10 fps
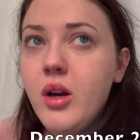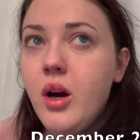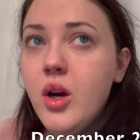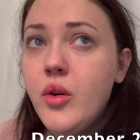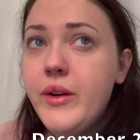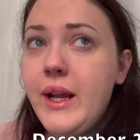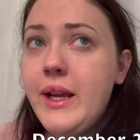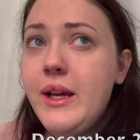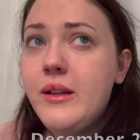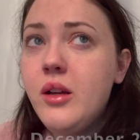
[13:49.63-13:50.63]
I
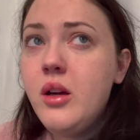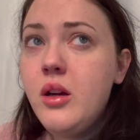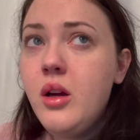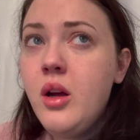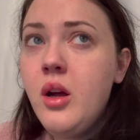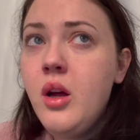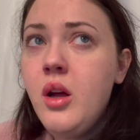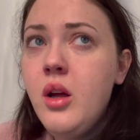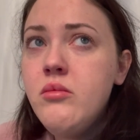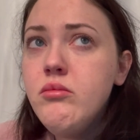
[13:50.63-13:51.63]
ovulated
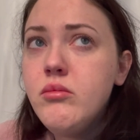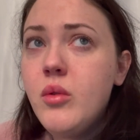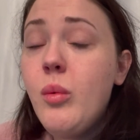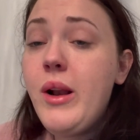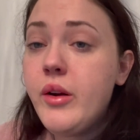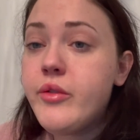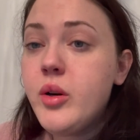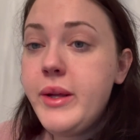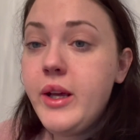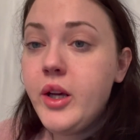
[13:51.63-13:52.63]
well over a
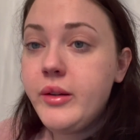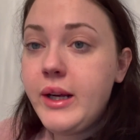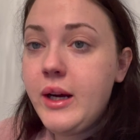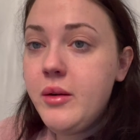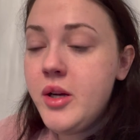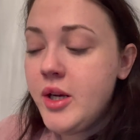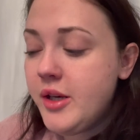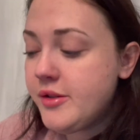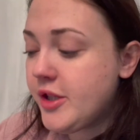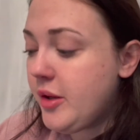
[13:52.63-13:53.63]
week ago now,
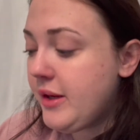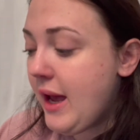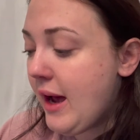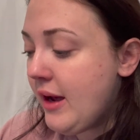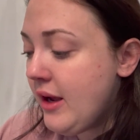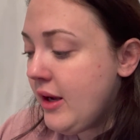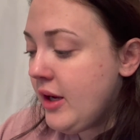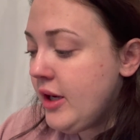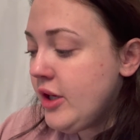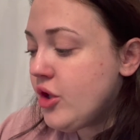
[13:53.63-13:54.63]
so yeah,
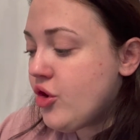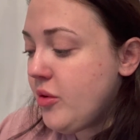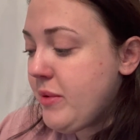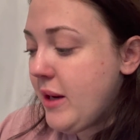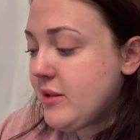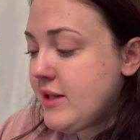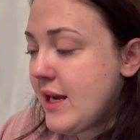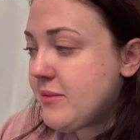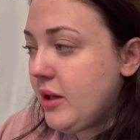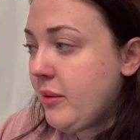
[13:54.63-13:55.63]
should be able to
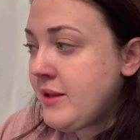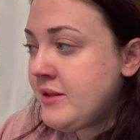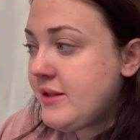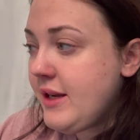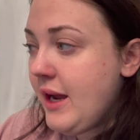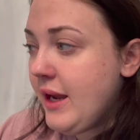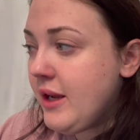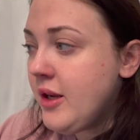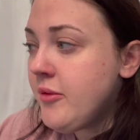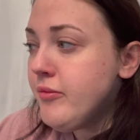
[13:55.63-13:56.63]
test by Wednesday.
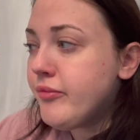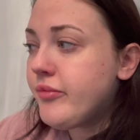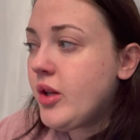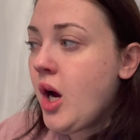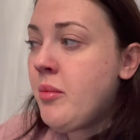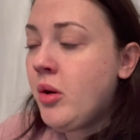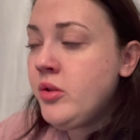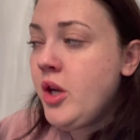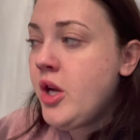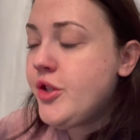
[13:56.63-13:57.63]
I'm
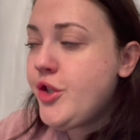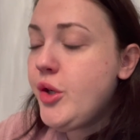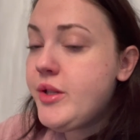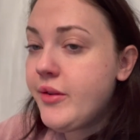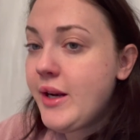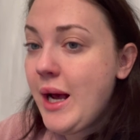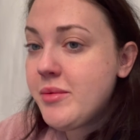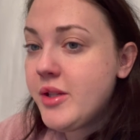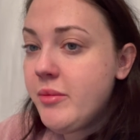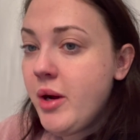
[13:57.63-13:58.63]
on 2 different apps
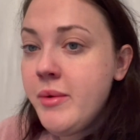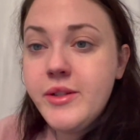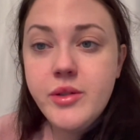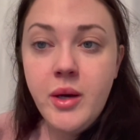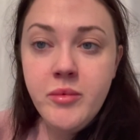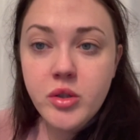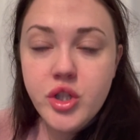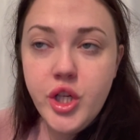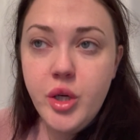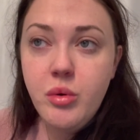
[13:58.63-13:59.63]
at the moment, so I'm not
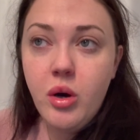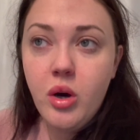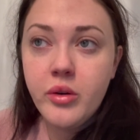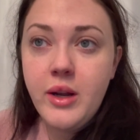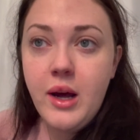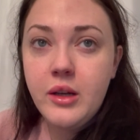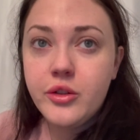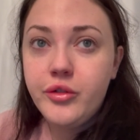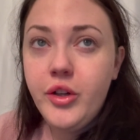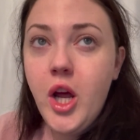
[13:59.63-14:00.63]
due on Aunt
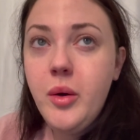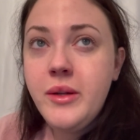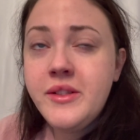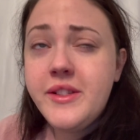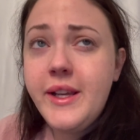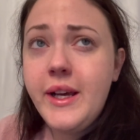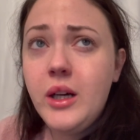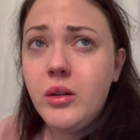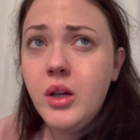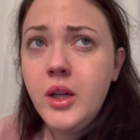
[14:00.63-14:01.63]
Flo
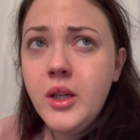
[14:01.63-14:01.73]
until